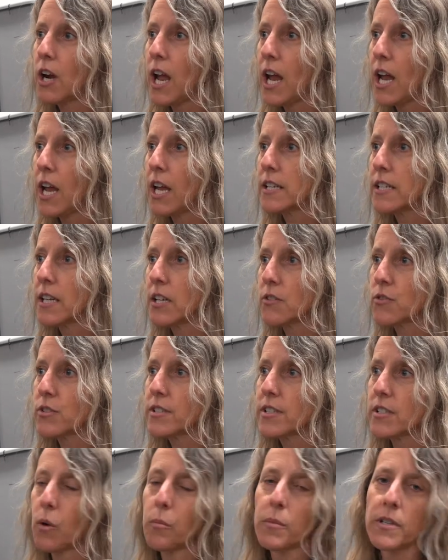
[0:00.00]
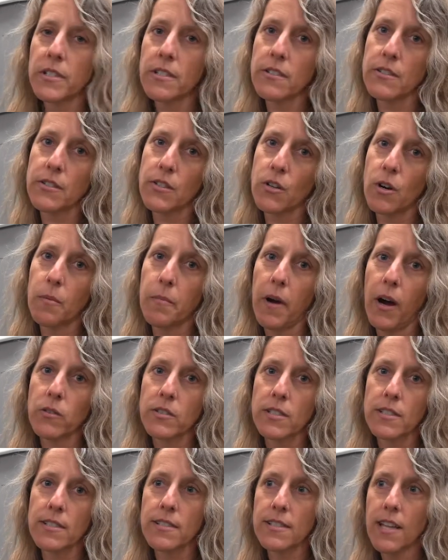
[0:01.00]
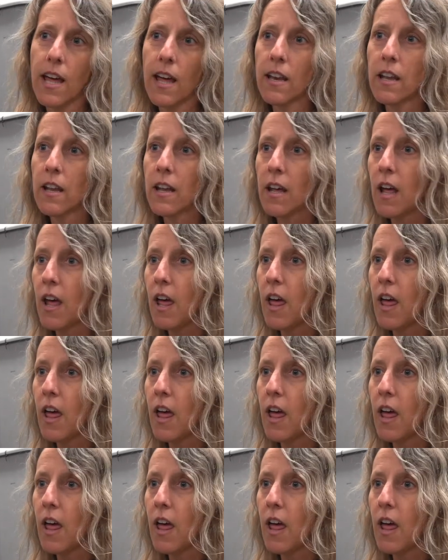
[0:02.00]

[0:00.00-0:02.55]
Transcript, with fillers: and tetraselmis as they're about to set.